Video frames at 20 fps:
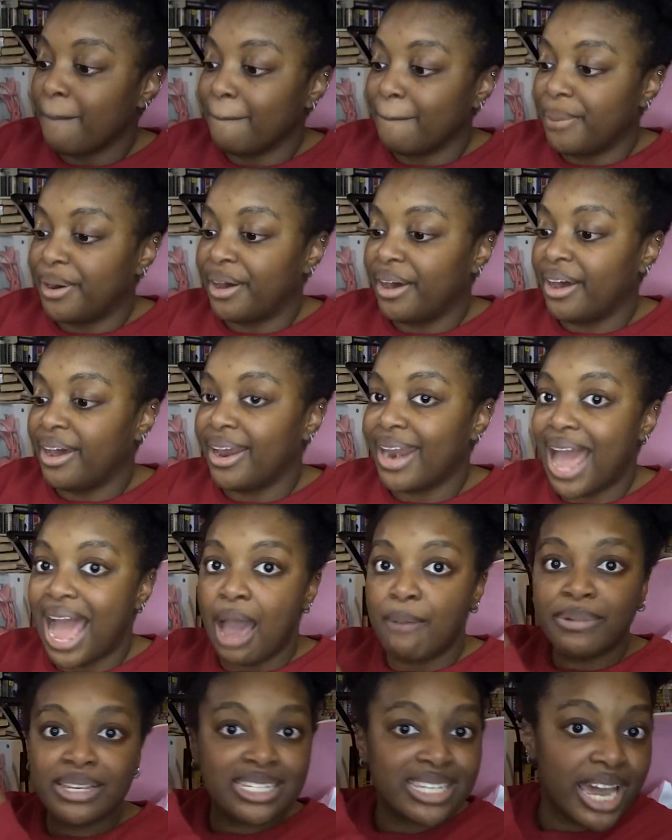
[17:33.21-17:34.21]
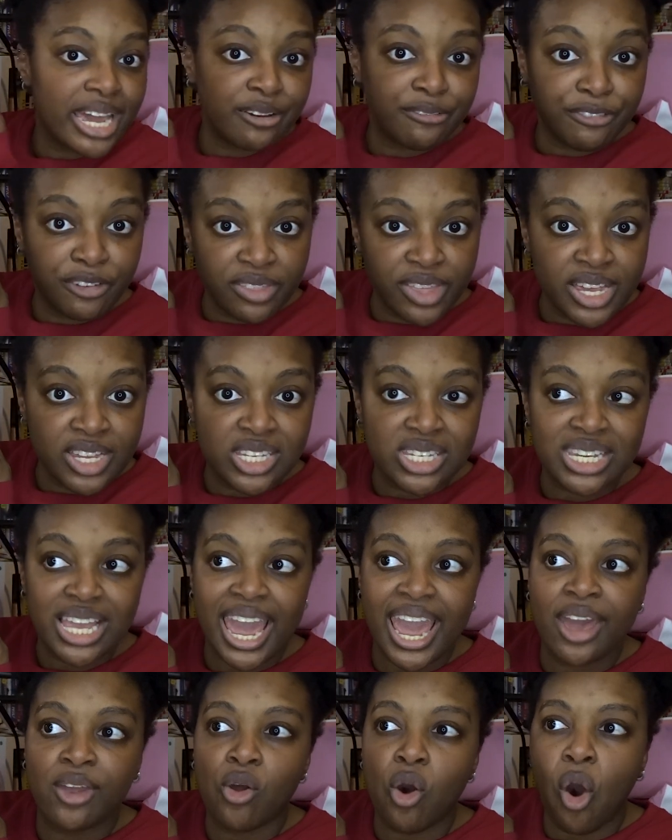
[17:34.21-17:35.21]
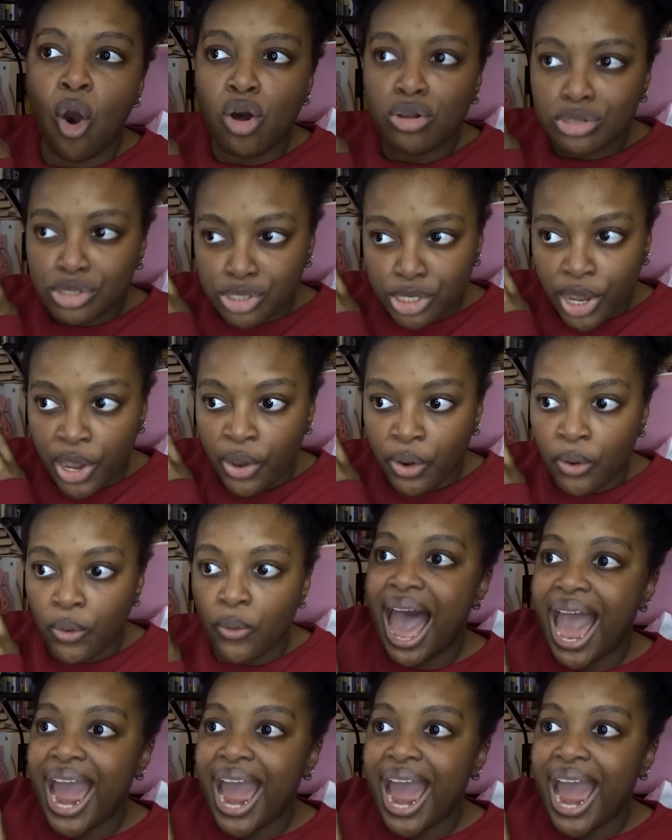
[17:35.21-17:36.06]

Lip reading: But I'm excited for this. And also,